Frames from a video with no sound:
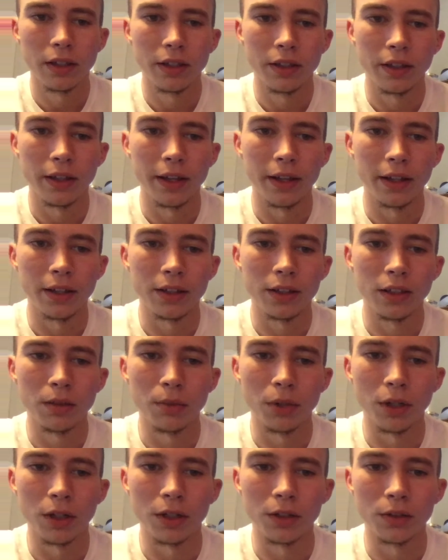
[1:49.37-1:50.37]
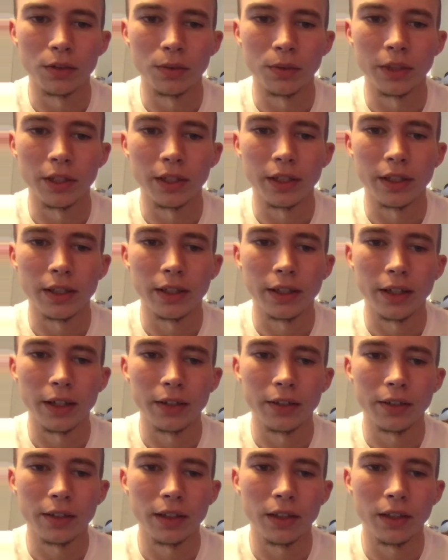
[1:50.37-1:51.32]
the LED bar goes away. Now see,